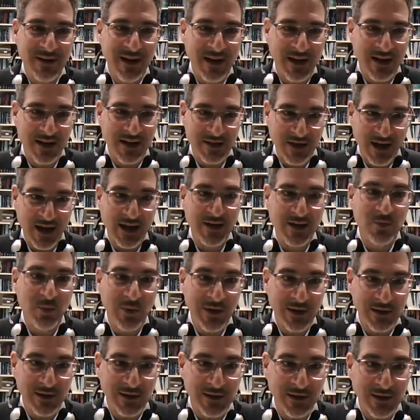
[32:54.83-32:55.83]
at
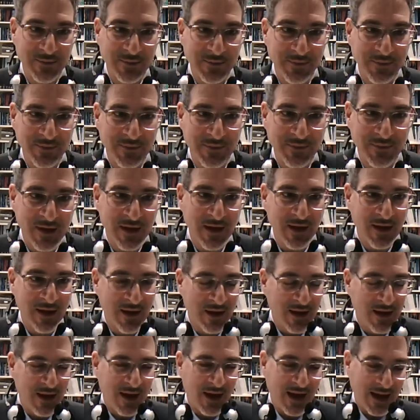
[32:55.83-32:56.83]
will.
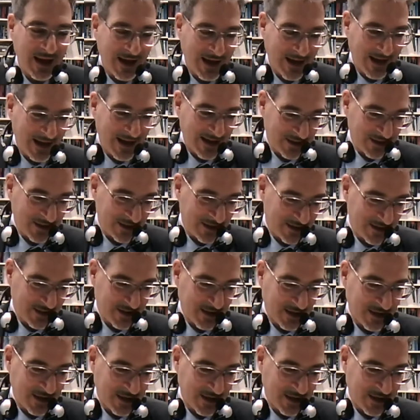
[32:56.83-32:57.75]
And